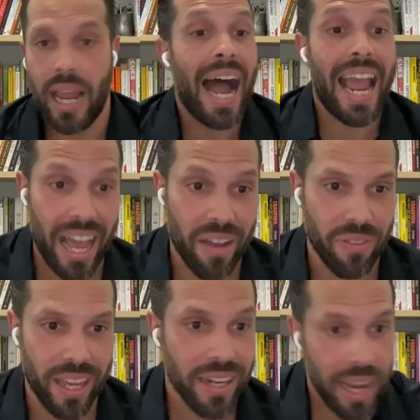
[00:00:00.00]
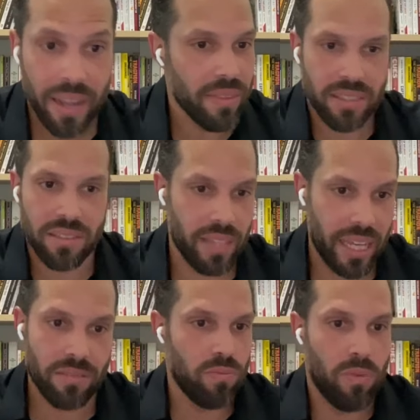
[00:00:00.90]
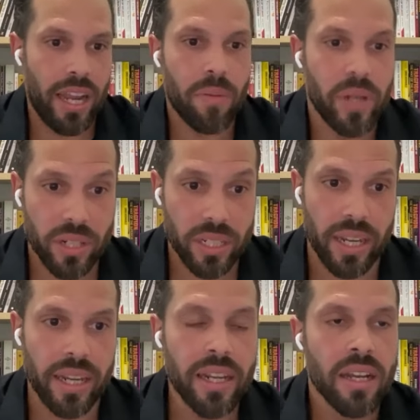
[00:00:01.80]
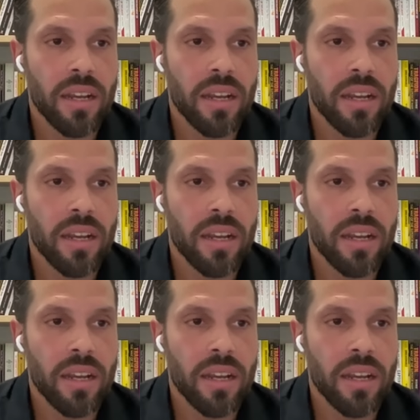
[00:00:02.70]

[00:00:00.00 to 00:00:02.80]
have that. That's why I'm here today.